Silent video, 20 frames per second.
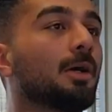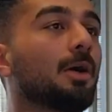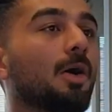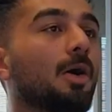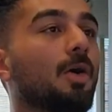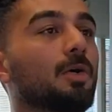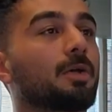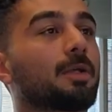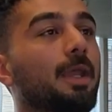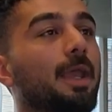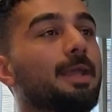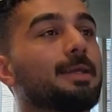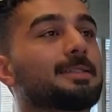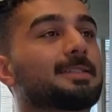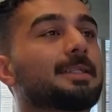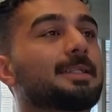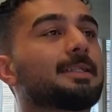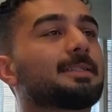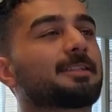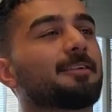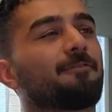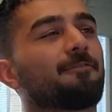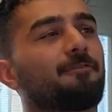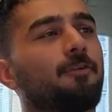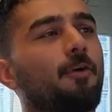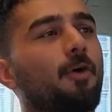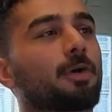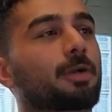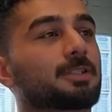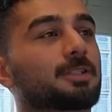Okay, since the
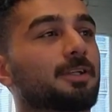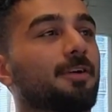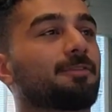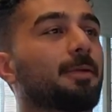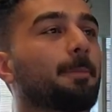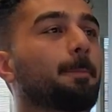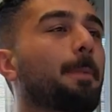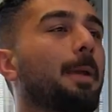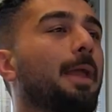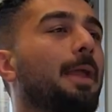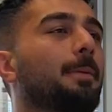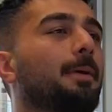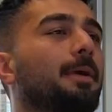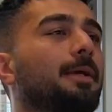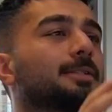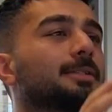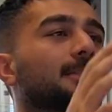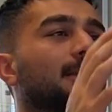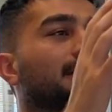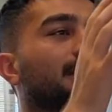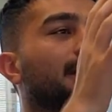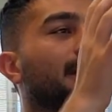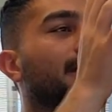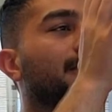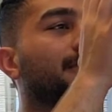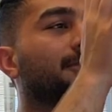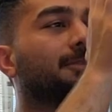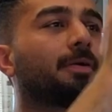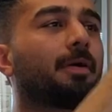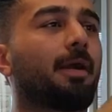focus of the paper is on the
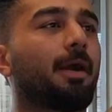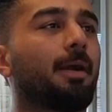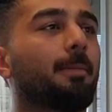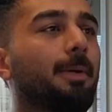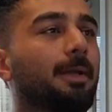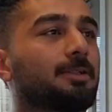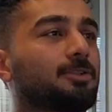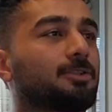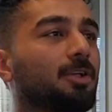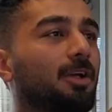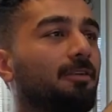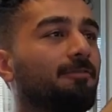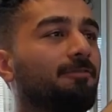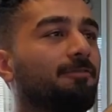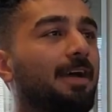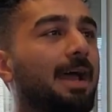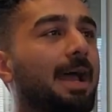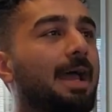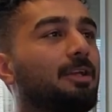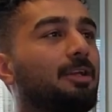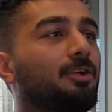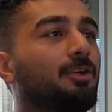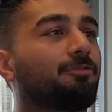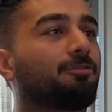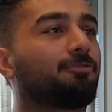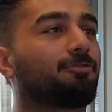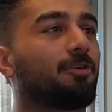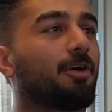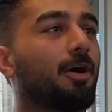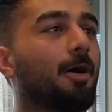incremental value
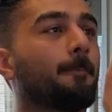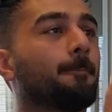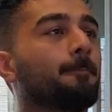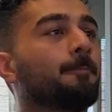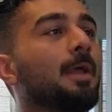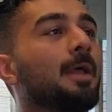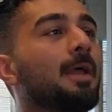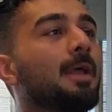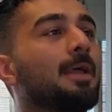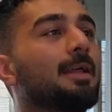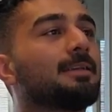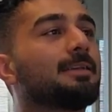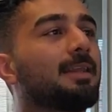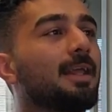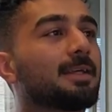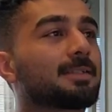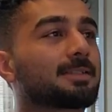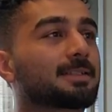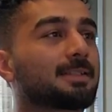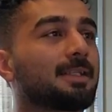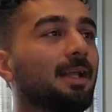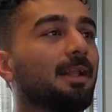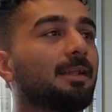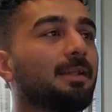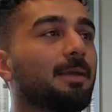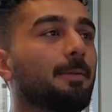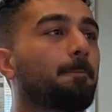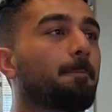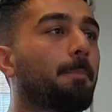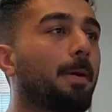from distilled
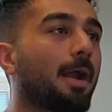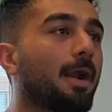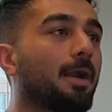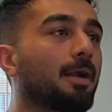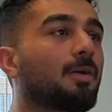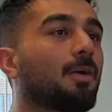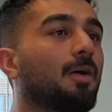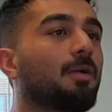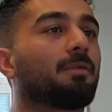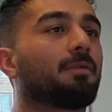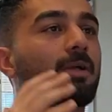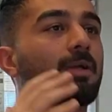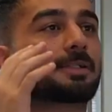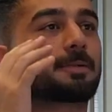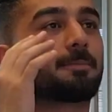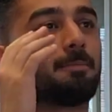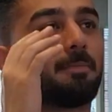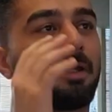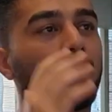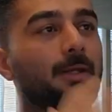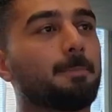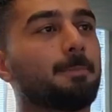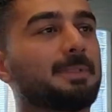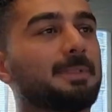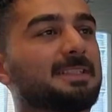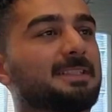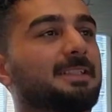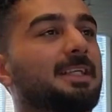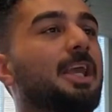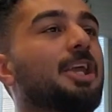empirical risk
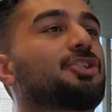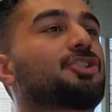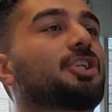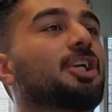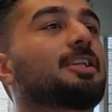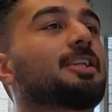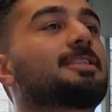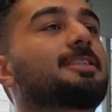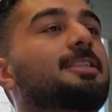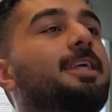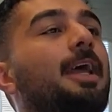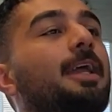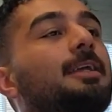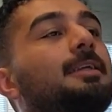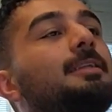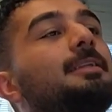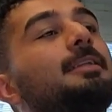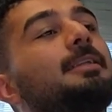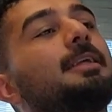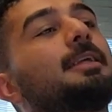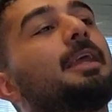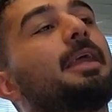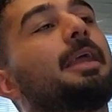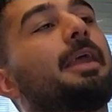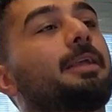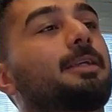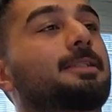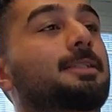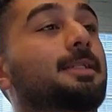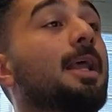minimization
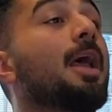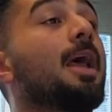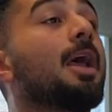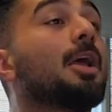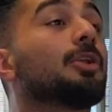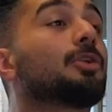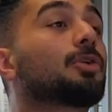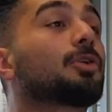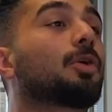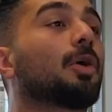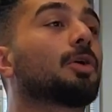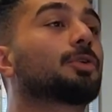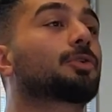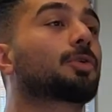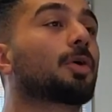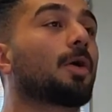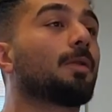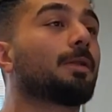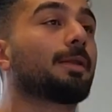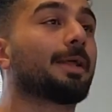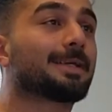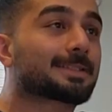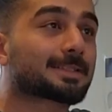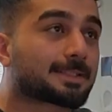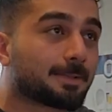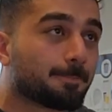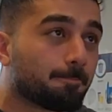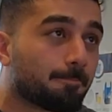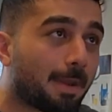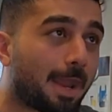techniques to control the
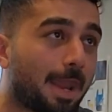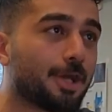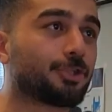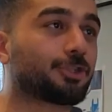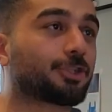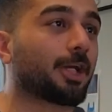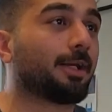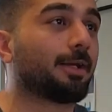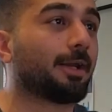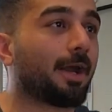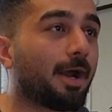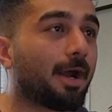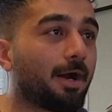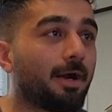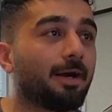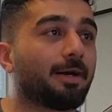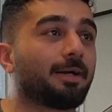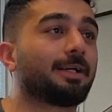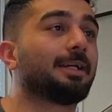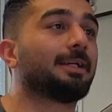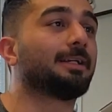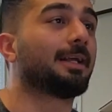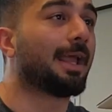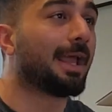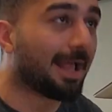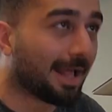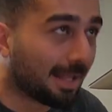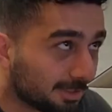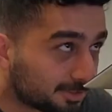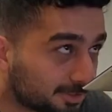estimation error in
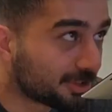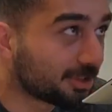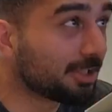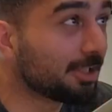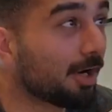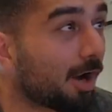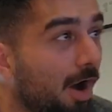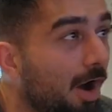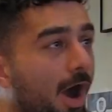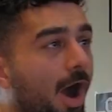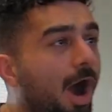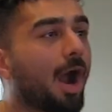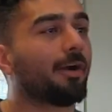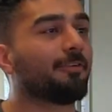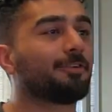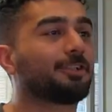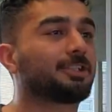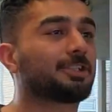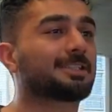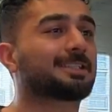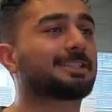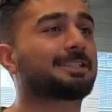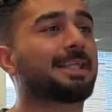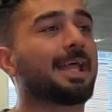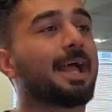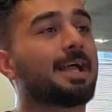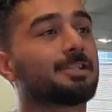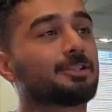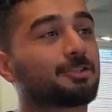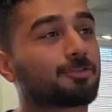LTR, which
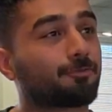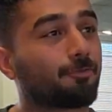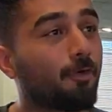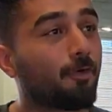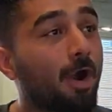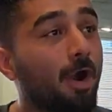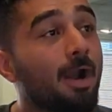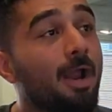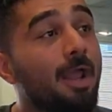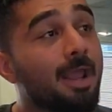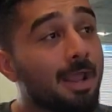stands for